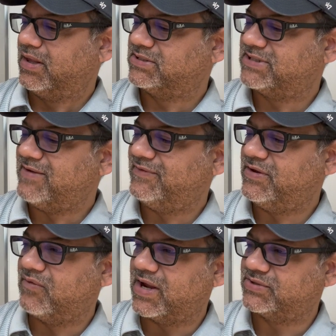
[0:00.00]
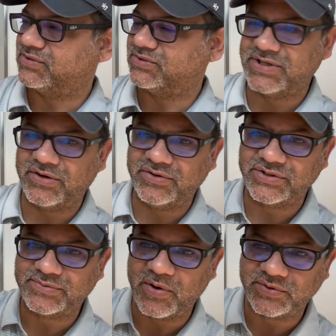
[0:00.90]
safety razors that are
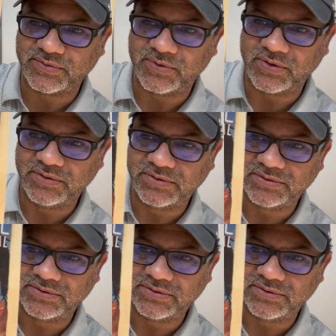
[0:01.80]
disposable.